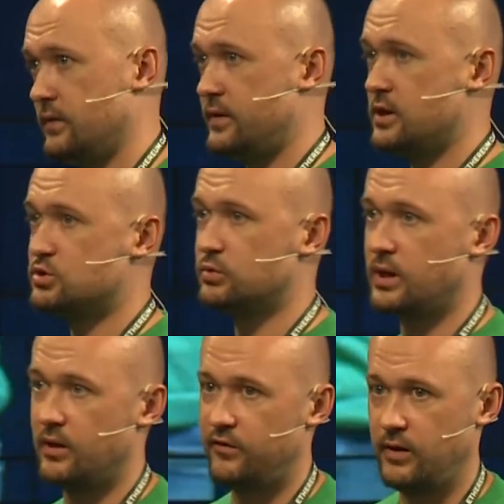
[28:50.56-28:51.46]
they should
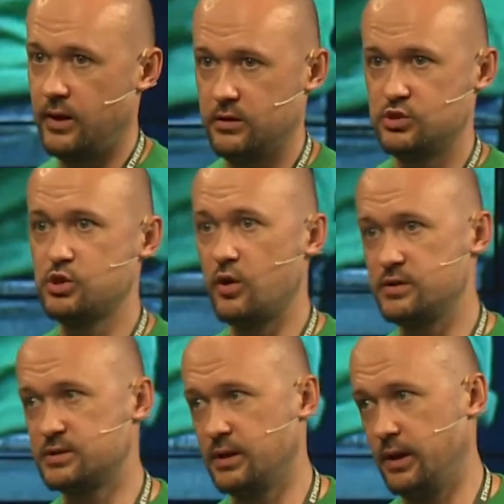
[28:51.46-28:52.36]
have a
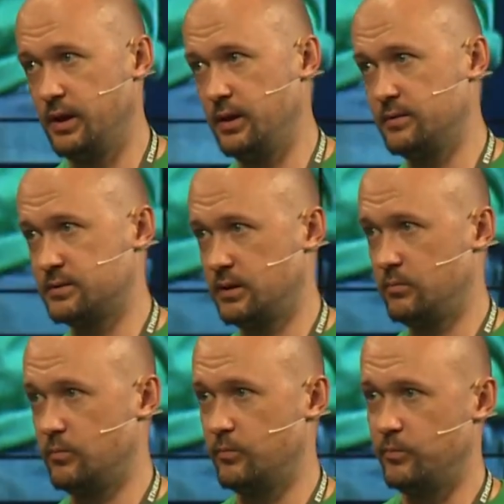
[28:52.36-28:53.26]
choice and
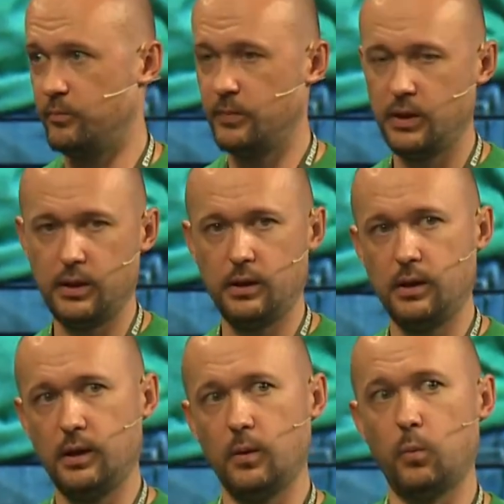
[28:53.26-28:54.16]
some
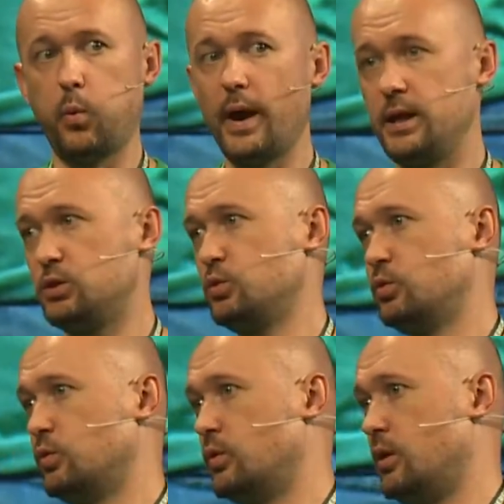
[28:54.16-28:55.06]
way
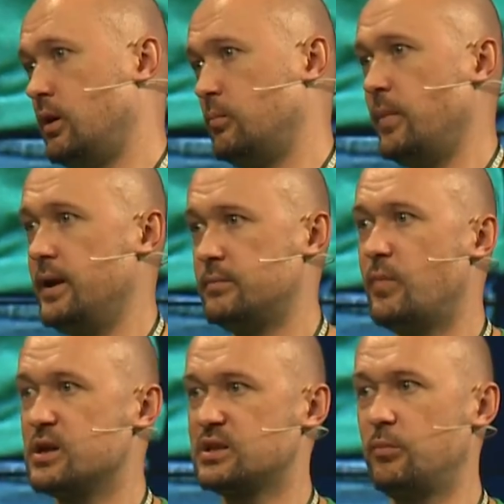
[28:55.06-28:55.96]
to make
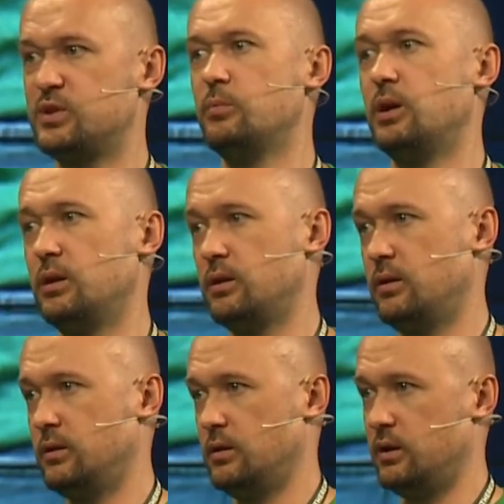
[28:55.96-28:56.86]
most
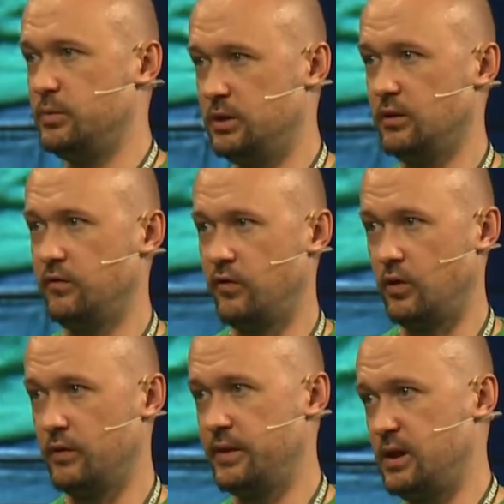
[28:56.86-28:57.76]
optimal Orbita
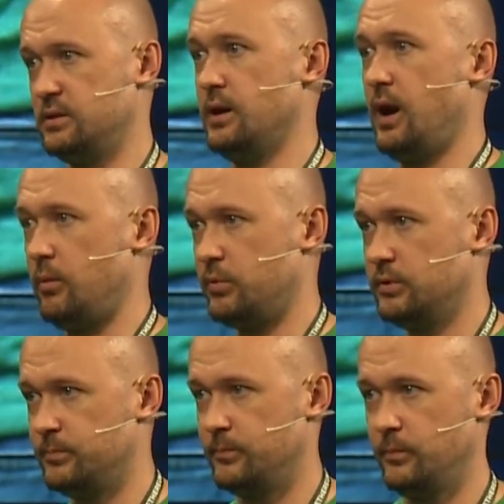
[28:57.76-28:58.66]
for their app.
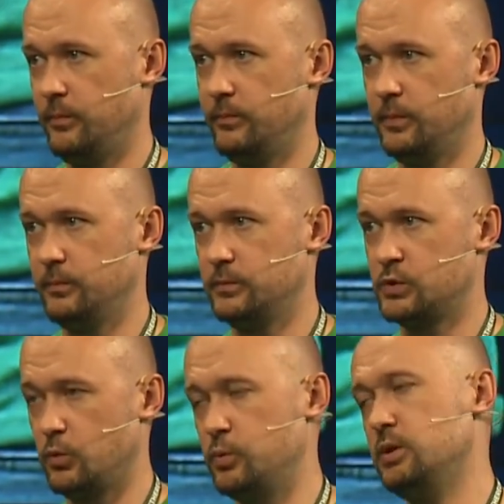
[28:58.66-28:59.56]

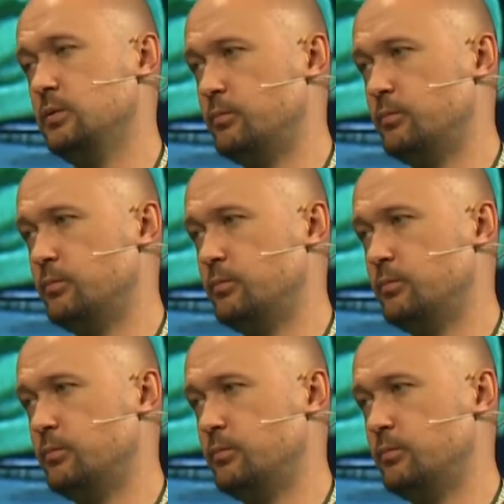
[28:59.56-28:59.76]
So we